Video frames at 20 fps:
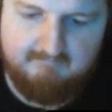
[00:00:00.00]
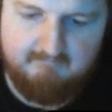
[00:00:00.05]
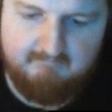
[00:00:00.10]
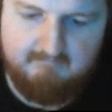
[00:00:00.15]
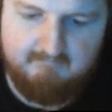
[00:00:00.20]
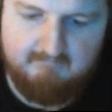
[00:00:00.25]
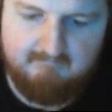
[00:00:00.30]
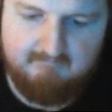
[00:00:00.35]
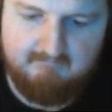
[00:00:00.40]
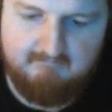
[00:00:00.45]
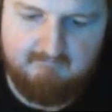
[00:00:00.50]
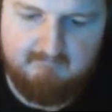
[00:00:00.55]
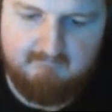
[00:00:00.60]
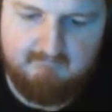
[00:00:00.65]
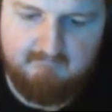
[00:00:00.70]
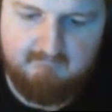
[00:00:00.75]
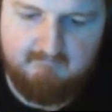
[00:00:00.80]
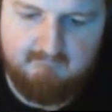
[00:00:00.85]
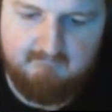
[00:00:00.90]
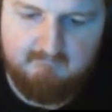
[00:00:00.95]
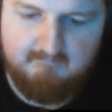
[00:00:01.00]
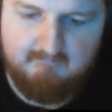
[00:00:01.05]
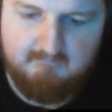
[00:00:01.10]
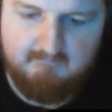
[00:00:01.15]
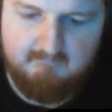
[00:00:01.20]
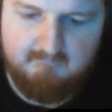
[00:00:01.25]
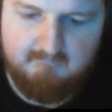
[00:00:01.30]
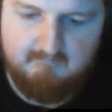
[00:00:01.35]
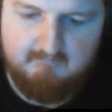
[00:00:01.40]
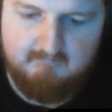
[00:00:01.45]

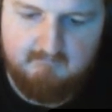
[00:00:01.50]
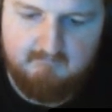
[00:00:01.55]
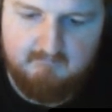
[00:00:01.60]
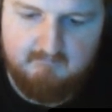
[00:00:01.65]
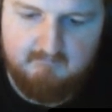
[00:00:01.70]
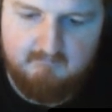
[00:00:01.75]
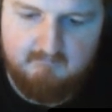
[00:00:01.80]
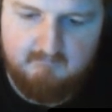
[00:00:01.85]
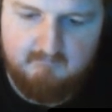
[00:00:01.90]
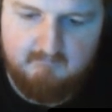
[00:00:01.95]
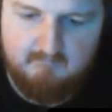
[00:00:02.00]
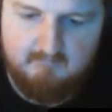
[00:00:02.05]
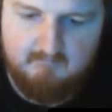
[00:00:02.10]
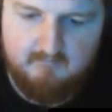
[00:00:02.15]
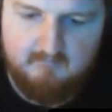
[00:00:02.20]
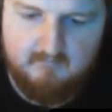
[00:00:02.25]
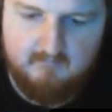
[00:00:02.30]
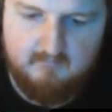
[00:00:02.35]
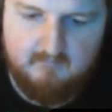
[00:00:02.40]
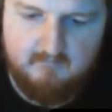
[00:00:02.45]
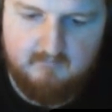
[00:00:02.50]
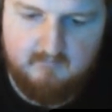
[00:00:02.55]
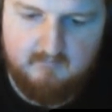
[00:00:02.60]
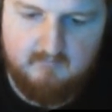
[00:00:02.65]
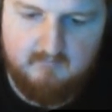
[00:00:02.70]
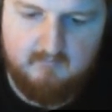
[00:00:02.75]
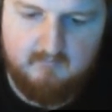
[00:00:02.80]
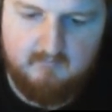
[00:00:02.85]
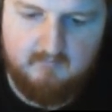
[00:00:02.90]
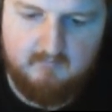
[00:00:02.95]

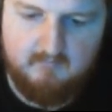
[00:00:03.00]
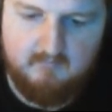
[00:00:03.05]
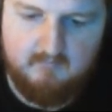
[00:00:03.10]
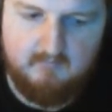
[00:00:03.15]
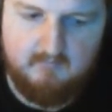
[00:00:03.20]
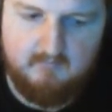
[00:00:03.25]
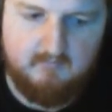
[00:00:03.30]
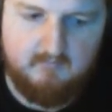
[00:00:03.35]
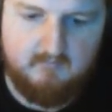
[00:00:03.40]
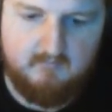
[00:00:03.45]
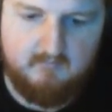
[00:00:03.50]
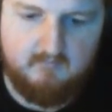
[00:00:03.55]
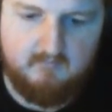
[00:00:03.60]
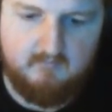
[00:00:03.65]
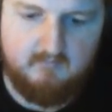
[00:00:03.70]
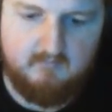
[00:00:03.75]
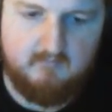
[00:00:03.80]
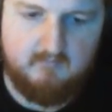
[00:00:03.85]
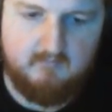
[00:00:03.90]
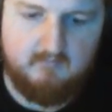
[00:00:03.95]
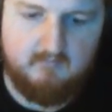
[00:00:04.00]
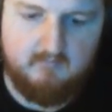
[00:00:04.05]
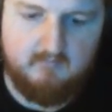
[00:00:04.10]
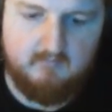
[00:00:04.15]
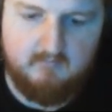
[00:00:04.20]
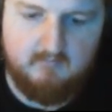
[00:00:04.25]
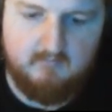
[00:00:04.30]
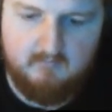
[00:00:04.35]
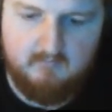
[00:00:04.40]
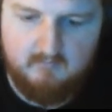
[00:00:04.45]

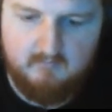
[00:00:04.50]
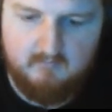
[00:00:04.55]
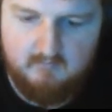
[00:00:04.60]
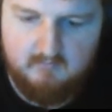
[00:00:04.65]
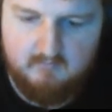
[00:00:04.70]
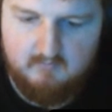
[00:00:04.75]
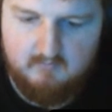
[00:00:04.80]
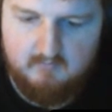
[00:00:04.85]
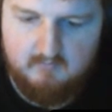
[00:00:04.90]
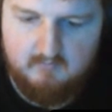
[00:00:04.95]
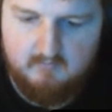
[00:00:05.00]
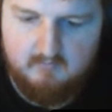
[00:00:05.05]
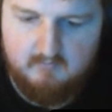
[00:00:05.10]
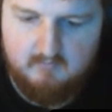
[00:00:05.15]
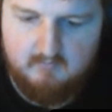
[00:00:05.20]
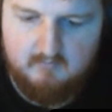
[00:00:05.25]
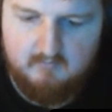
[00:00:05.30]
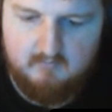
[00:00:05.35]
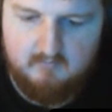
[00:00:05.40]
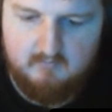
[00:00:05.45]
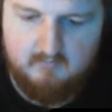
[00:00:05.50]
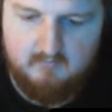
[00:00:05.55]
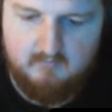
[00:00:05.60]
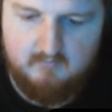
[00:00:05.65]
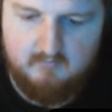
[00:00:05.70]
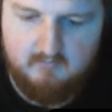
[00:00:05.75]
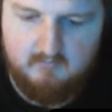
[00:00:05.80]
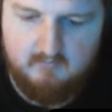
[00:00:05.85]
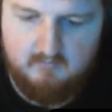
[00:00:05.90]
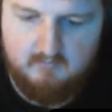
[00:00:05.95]

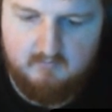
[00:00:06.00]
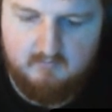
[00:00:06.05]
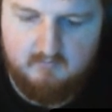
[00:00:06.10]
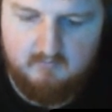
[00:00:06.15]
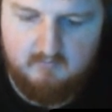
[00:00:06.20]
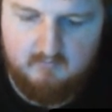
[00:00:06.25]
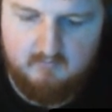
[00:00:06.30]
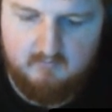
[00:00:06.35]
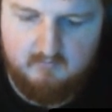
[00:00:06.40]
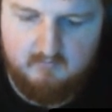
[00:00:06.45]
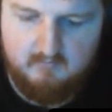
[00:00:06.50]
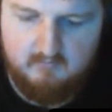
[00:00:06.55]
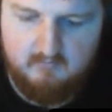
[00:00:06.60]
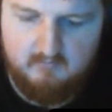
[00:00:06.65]
No words are spoken by the person on screen.